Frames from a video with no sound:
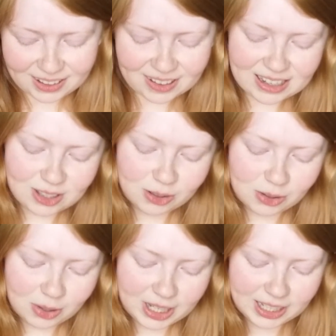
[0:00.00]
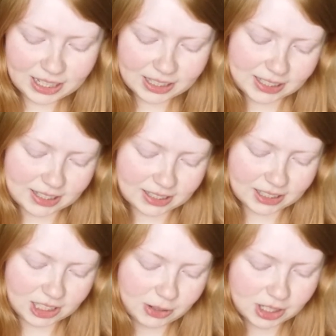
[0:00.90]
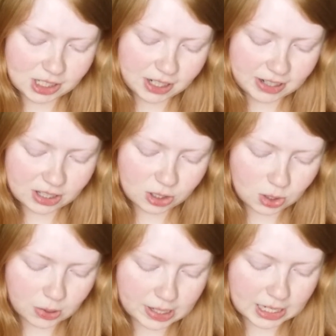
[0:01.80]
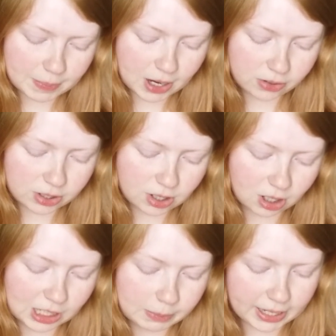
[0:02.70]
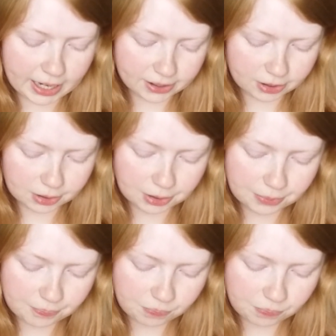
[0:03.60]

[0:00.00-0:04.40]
Alright, so let's see. She was sharing the story about this girl named Carol.